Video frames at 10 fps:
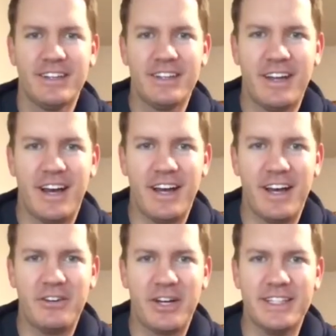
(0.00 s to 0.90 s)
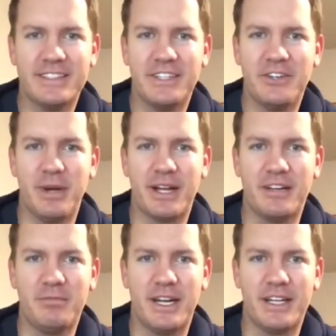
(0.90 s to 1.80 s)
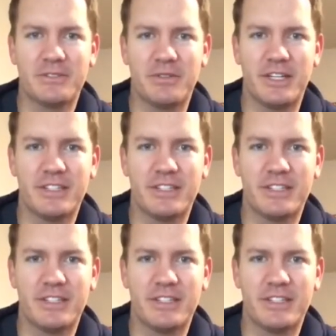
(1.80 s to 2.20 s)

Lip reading: I know I can see you, Becca, but I just want to.